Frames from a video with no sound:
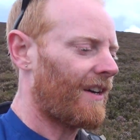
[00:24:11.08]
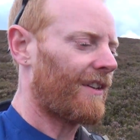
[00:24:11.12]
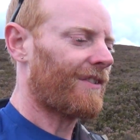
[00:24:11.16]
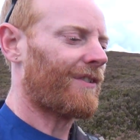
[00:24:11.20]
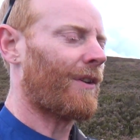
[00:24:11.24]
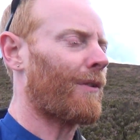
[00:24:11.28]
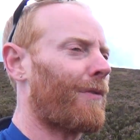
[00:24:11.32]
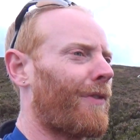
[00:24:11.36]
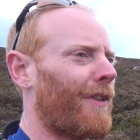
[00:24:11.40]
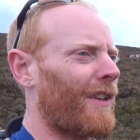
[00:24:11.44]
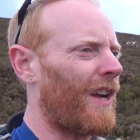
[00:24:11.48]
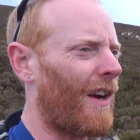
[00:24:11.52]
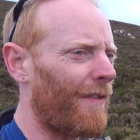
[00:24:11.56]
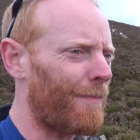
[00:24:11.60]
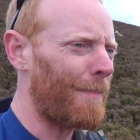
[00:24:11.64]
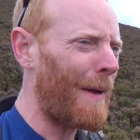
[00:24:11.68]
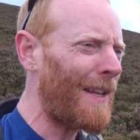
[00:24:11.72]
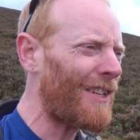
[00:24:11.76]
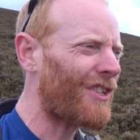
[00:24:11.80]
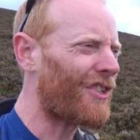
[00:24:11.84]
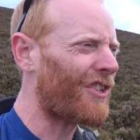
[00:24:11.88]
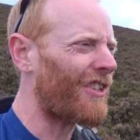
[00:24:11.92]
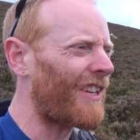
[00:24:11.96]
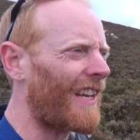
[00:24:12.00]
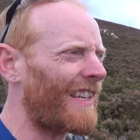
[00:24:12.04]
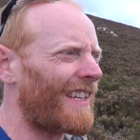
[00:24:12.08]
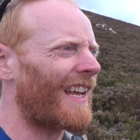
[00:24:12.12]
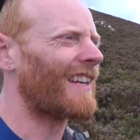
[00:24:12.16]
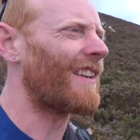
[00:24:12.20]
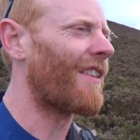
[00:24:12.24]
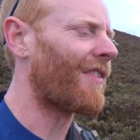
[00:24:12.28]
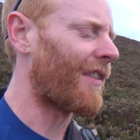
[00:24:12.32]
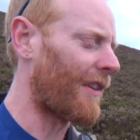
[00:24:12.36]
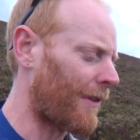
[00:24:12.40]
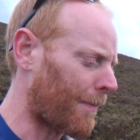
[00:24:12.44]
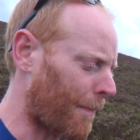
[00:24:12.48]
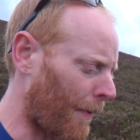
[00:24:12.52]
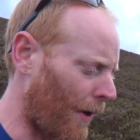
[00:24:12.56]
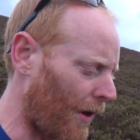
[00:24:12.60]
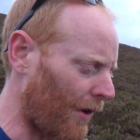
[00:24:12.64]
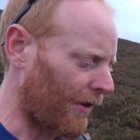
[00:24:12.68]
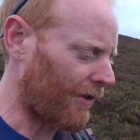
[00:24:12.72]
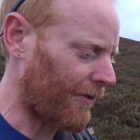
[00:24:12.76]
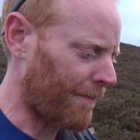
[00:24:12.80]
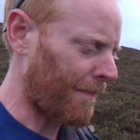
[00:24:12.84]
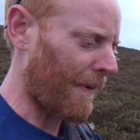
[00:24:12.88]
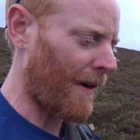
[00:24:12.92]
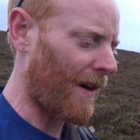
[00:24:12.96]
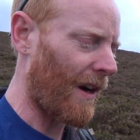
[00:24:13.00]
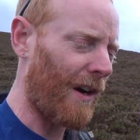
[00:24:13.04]
Don't think I've mentioned it in any of these
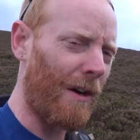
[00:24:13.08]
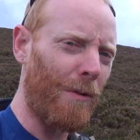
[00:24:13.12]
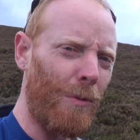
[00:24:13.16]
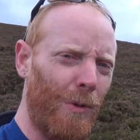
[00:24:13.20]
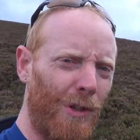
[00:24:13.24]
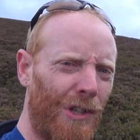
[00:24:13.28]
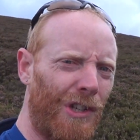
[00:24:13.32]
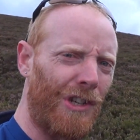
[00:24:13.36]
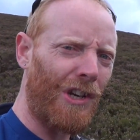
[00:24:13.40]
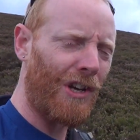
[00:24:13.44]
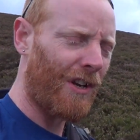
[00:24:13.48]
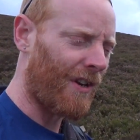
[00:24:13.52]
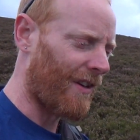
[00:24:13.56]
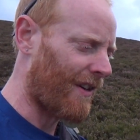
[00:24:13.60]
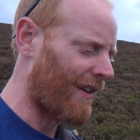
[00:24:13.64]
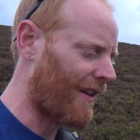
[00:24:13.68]
vlogs, but I was